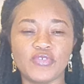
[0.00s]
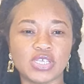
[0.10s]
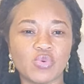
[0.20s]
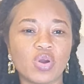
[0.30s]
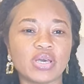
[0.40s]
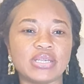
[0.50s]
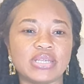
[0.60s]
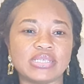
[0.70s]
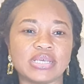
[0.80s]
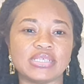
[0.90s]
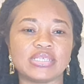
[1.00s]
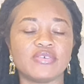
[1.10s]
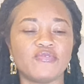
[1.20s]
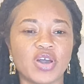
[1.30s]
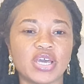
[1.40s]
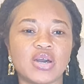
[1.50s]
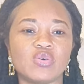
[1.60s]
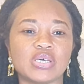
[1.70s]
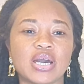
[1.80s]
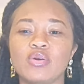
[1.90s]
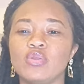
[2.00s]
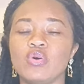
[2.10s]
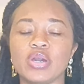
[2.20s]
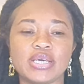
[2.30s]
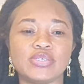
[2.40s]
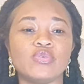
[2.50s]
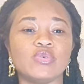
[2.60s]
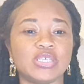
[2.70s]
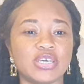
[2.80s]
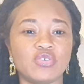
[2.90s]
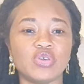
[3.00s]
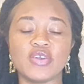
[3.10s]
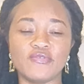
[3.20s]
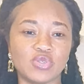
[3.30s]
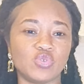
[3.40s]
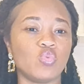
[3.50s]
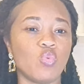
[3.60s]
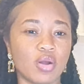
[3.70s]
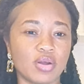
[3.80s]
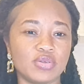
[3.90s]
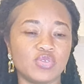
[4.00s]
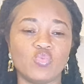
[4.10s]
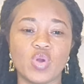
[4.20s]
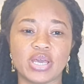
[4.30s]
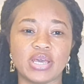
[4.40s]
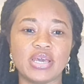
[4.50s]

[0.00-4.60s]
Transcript: it's a walking distance, find out how long it's going to take you even to walk to work.